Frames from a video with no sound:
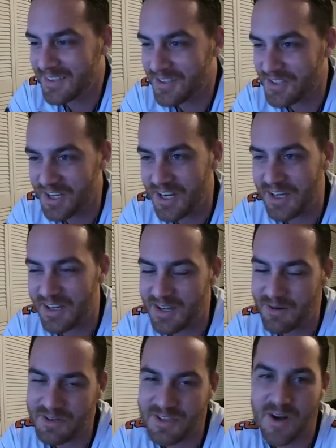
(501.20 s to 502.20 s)
just like
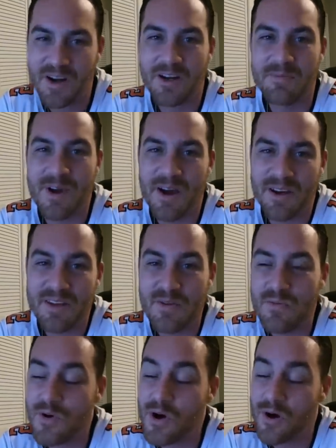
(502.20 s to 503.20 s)
they were talking about in
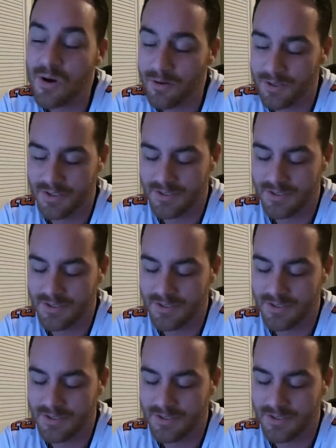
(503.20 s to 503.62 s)
the world.